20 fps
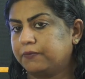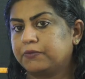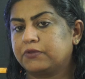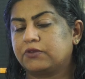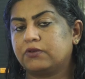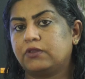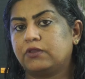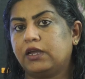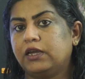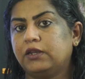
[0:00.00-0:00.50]

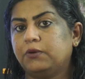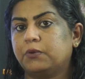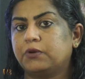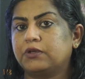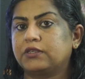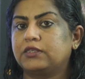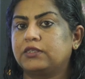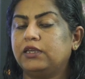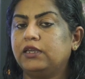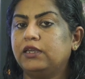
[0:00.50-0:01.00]
So that
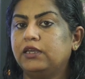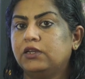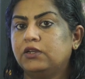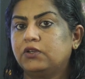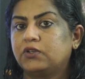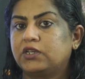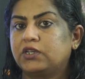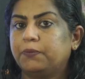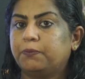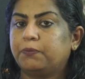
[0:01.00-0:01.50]
was the
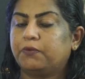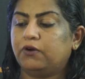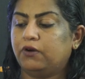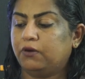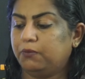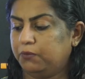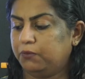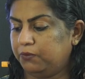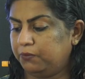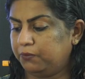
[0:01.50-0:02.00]

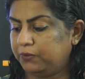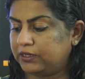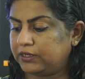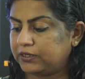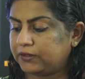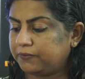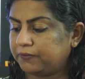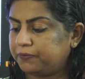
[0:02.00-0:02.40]
Chipko movement.